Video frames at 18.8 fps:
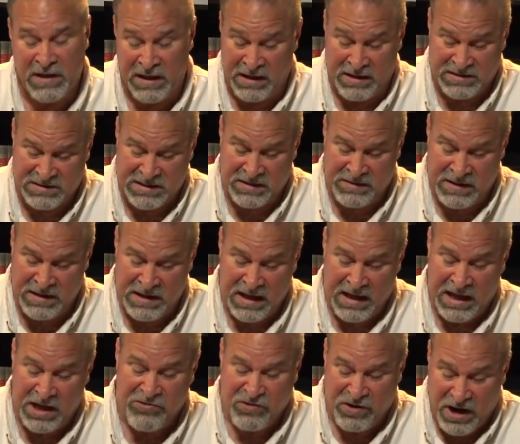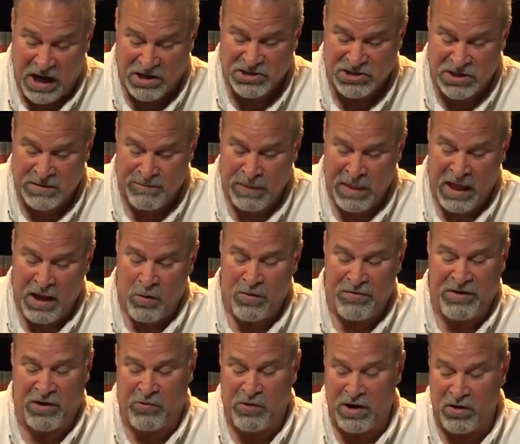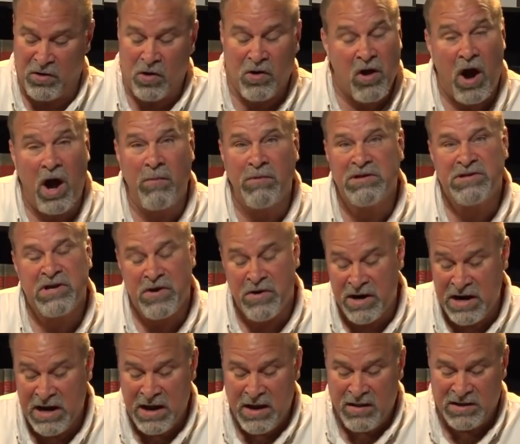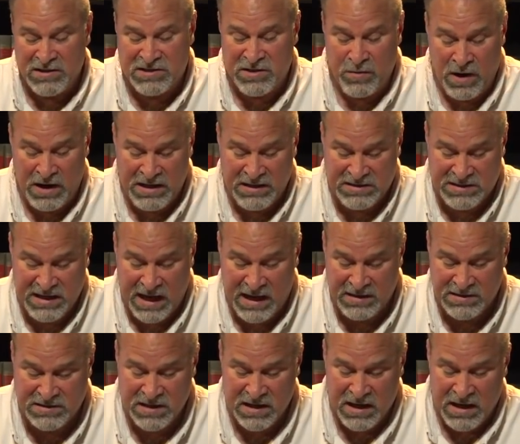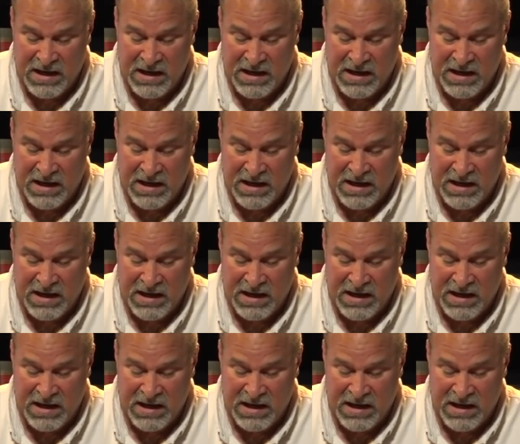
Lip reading: and it's in the introduction with the critical commentary. Listen to what he states.